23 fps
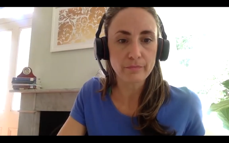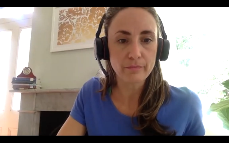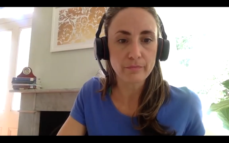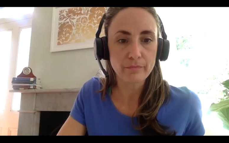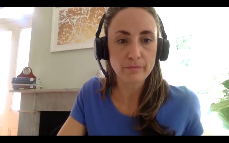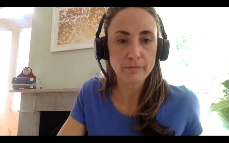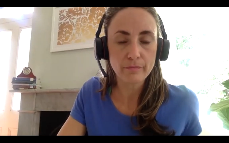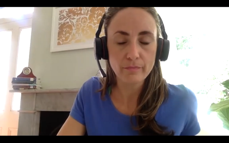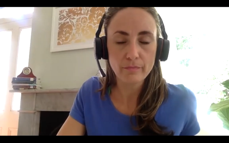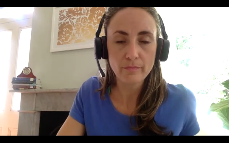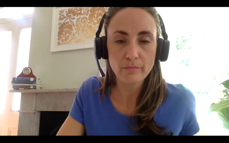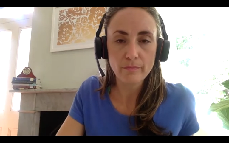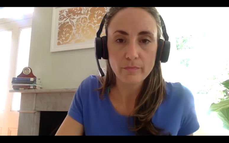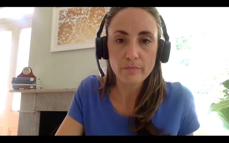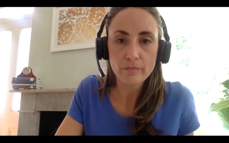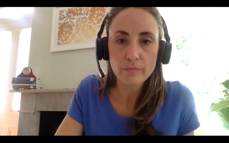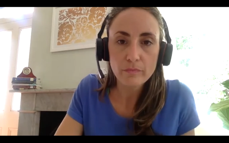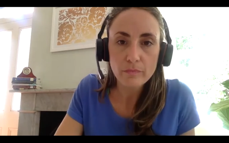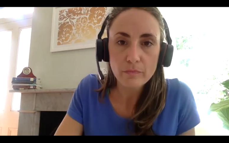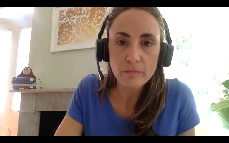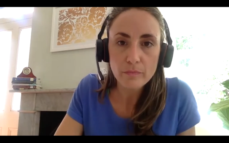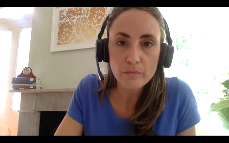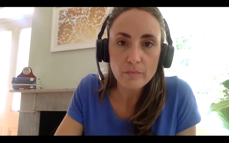
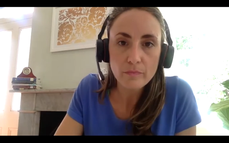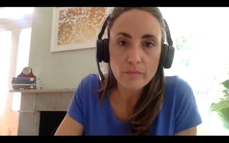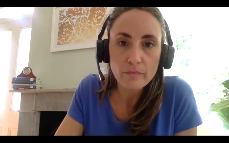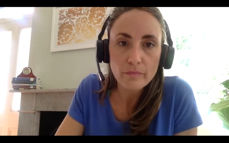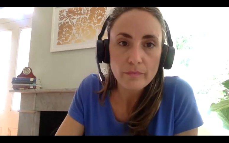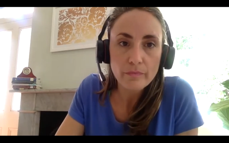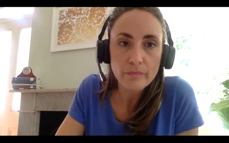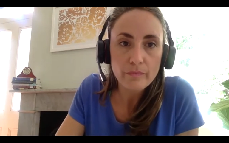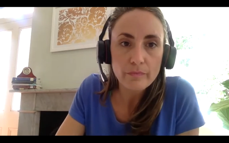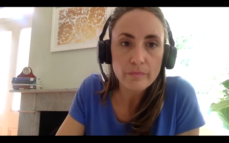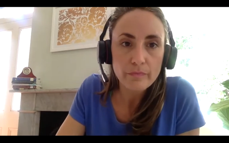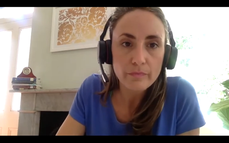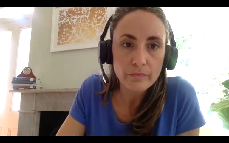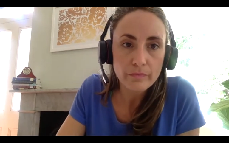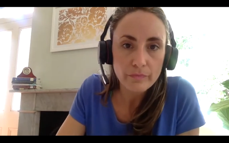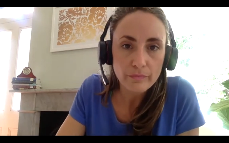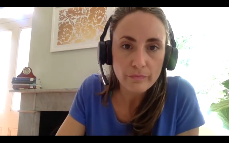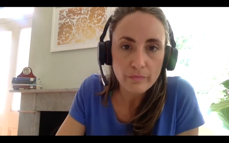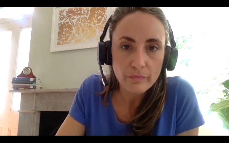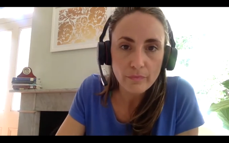(silence)